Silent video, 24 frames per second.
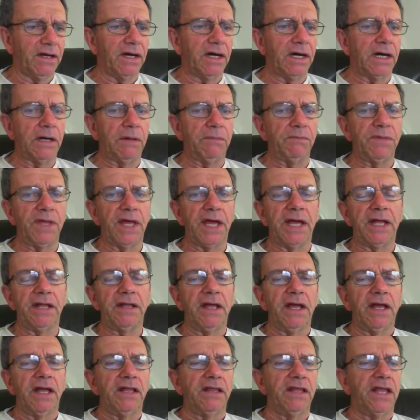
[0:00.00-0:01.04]

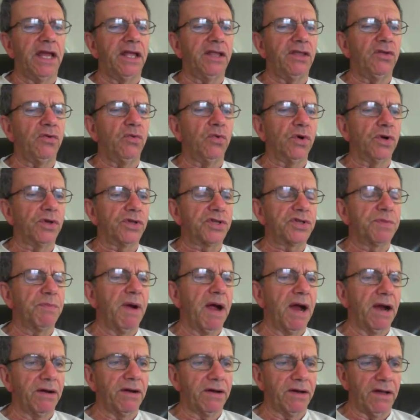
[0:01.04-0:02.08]
That you weren't
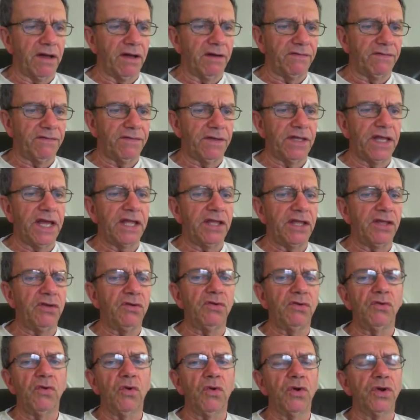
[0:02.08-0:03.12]
smart enough, and that
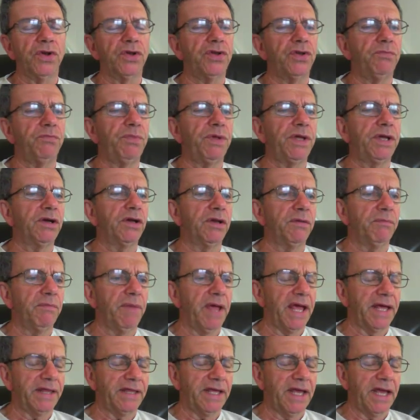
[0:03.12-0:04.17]
in order to be good at
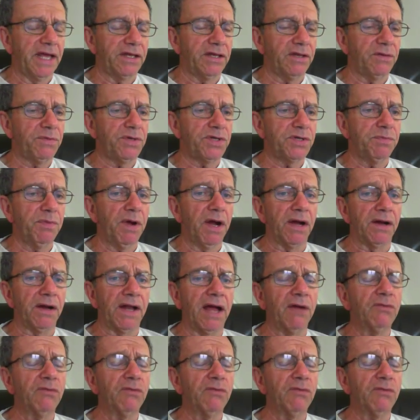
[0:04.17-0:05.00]
math, you had to be smart.